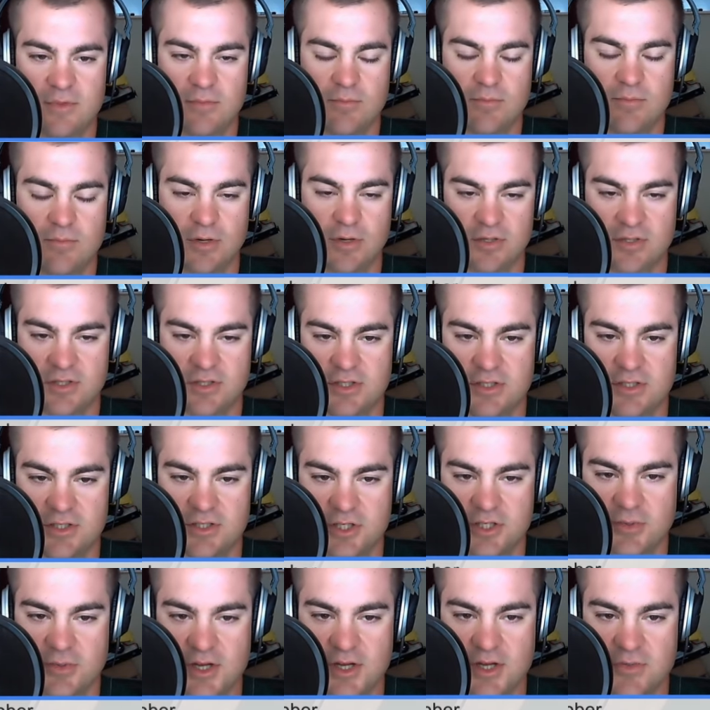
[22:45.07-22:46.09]
personal
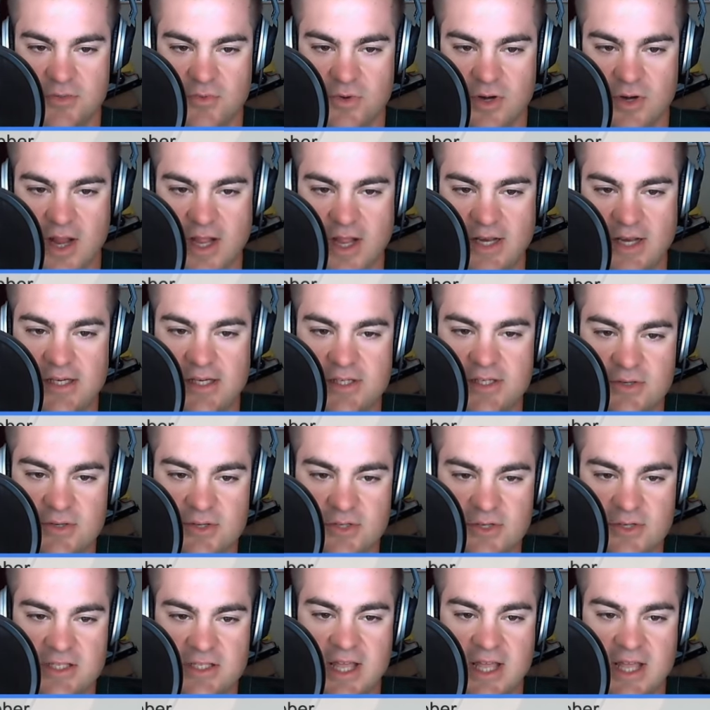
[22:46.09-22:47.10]
situation where I need to
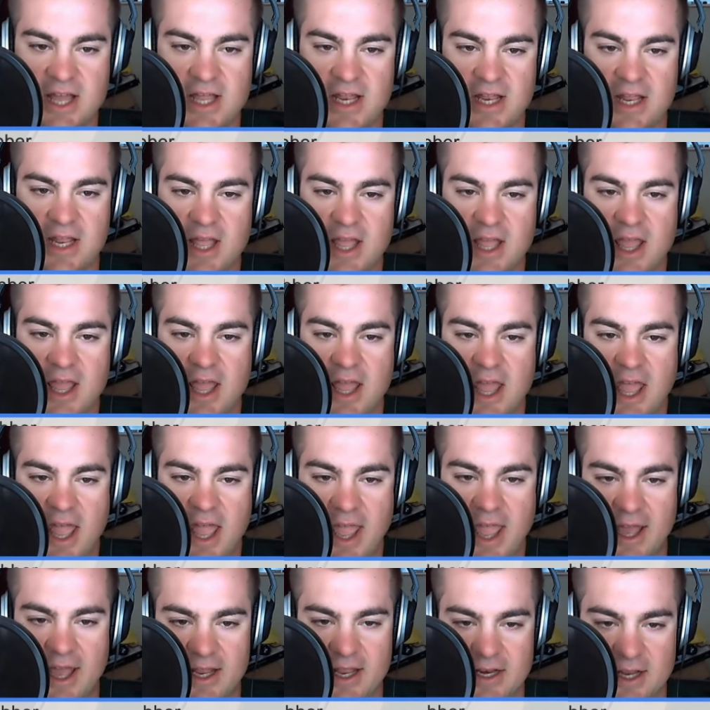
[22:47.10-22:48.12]
address that
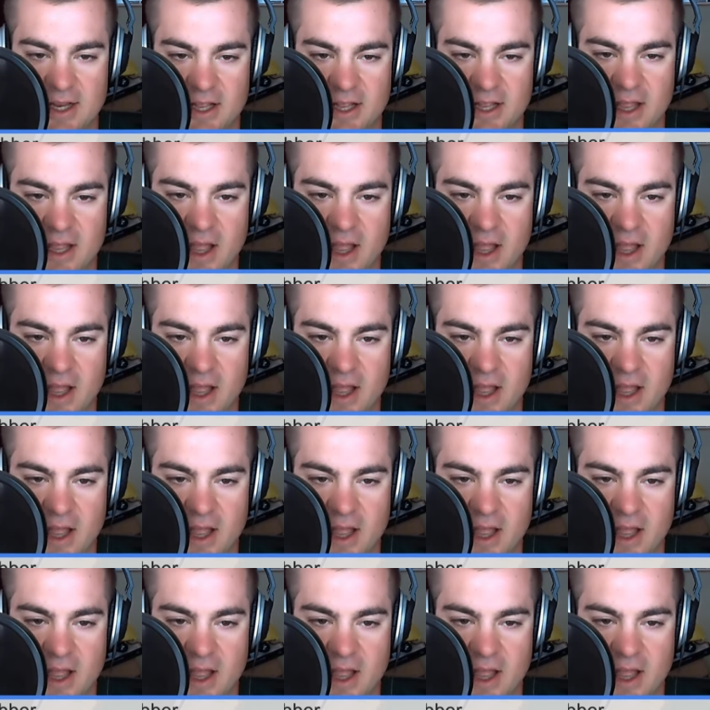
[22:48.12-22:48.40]
and